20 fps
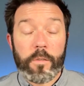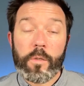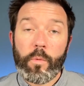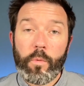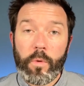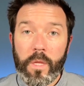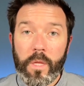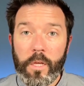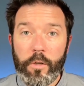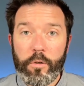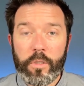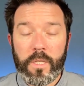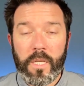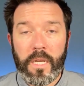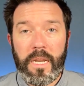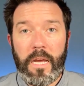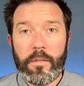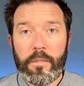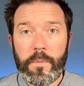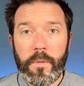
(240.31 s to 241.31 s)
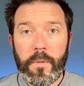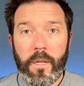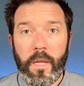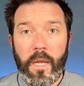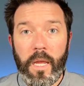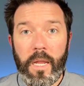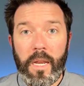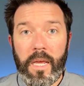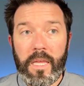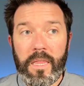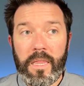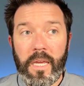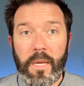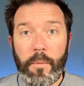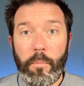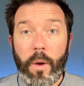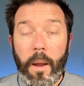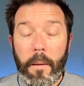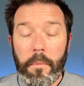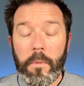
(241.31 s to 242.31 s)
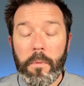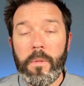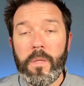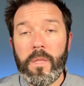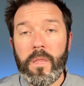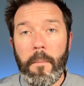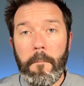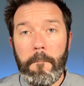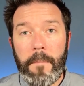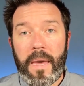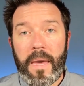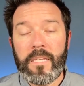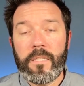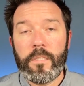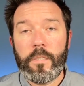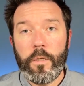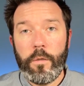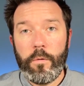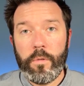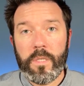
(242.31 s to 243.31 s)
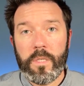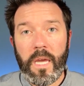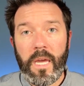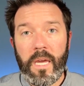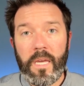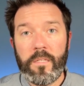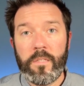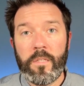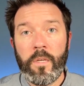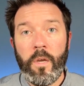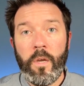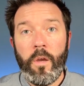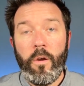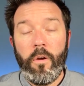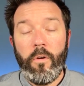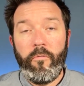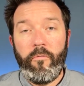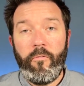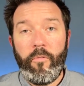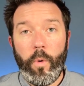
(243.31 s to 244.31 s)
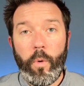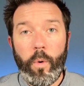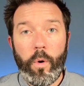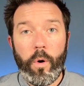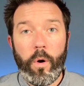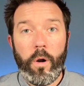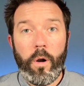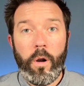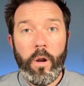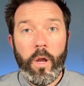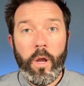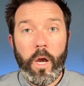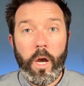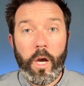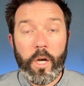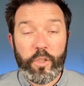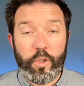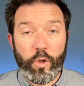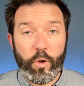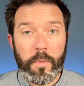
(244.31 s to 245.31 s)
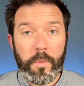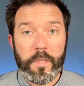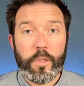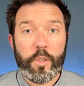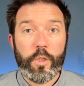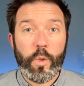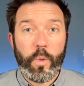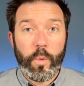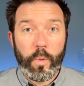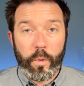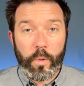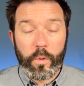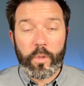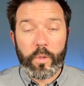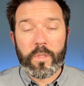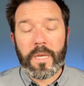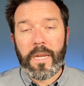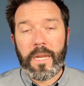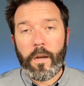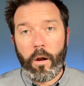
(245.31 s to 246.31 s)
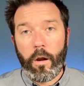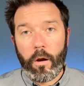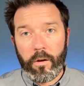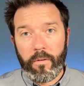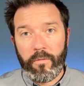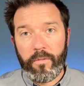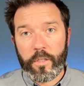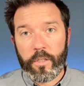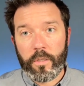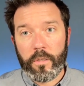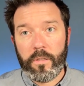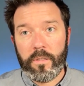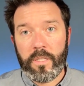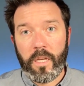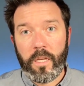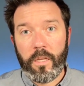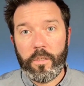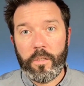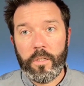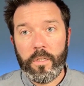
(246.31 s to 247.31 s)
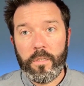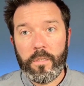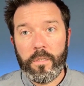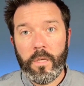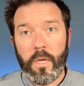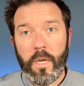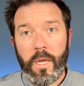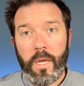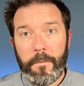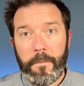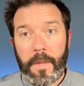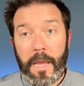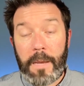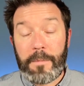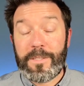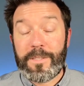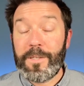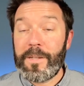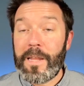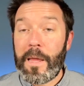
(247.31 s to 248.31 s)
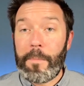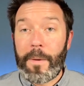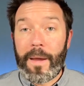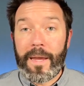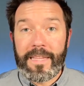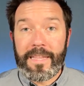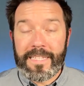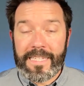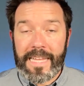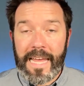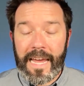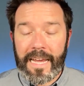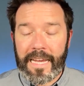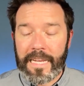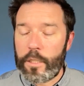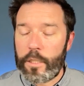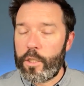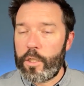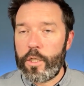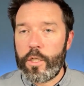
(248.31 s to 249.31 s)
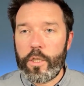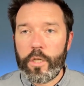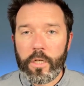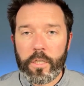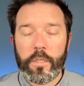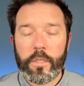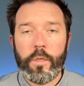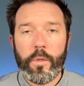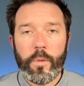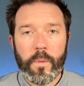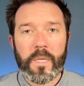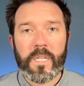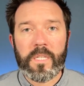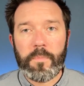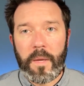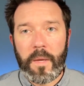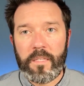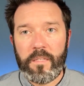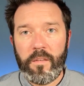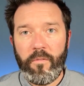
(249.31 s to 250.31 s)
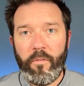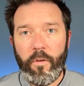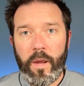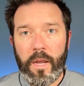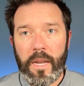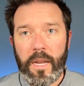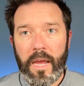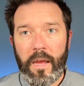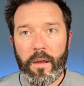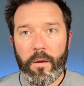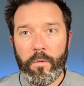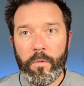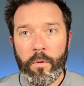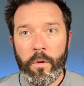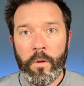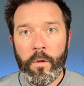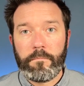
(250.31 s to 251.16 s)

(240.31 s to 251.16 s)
is a really interesting announcement, and I think probably the best use case for Adobe's tools and artificial intelligence. I'm still not buying the stock, it's just too expensive right now.